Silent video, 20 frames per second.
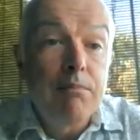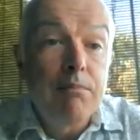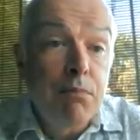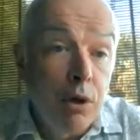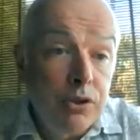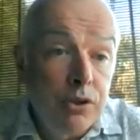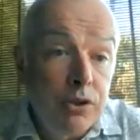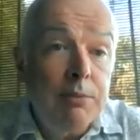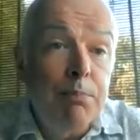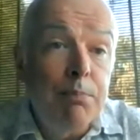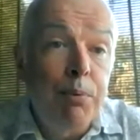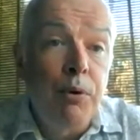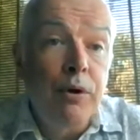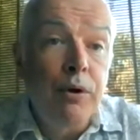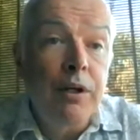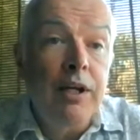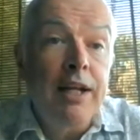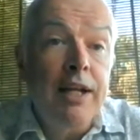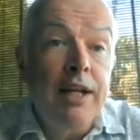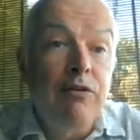Most
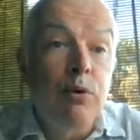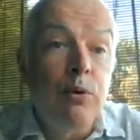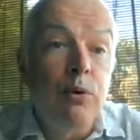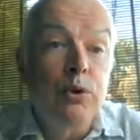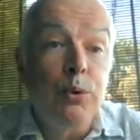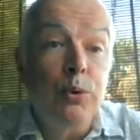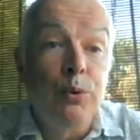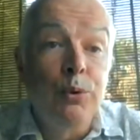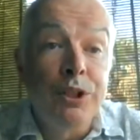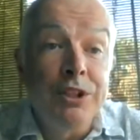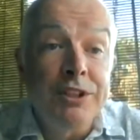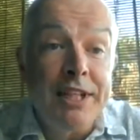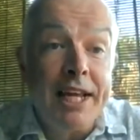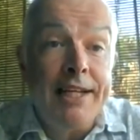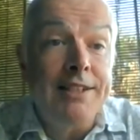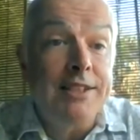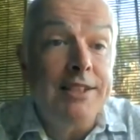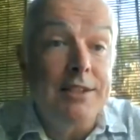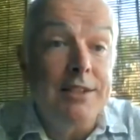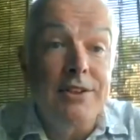importantly, of course, all the
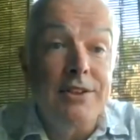data.